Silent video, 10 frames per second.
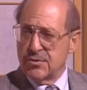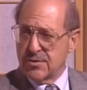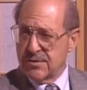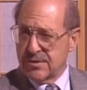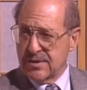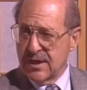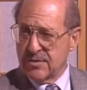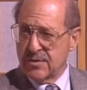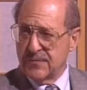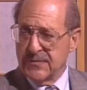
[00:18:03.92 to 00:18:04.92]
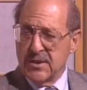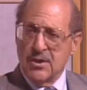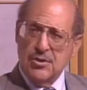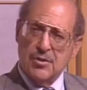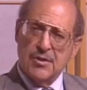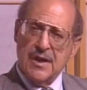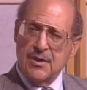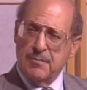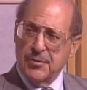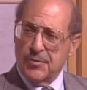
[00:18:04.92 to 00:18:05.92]
your risk of cancer. You could
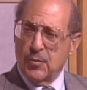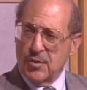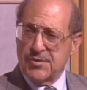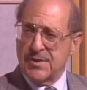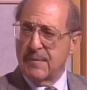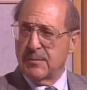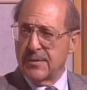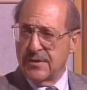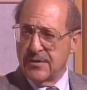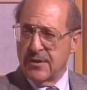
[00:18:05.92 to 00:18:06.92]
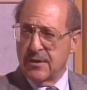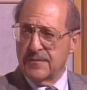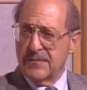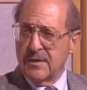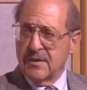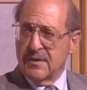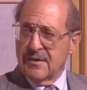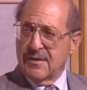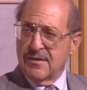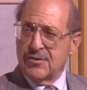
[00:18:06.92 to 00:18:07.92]
not put the word supplement in there.
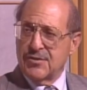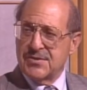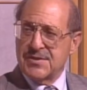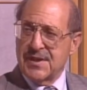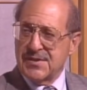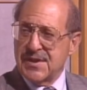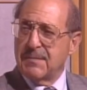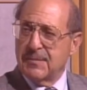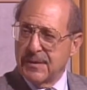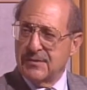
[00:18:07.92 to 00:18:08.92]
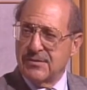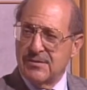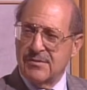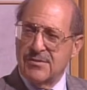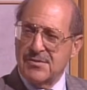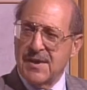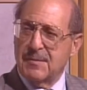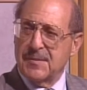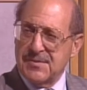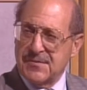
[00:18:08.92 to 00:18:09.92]
You couldn't say supplement. You use
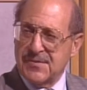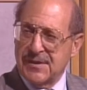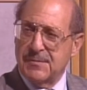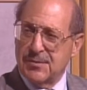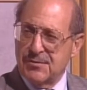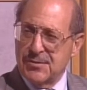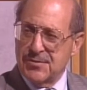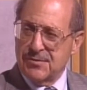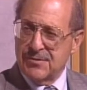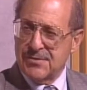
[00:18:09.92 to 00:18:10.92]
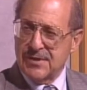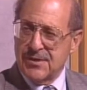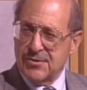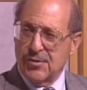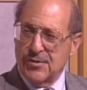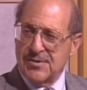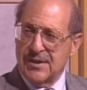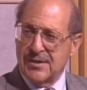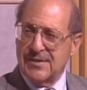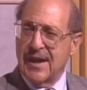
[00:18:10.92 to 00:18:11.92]
supplements of selenium, you can reduce your risk of cancer. You can only
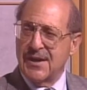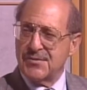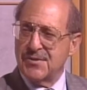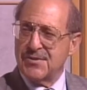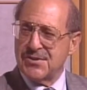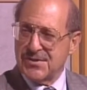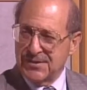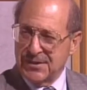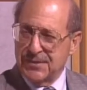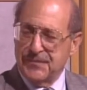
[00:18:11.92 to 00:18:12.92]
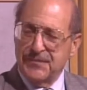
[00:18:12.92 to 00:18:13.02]
say diets rich in selenium.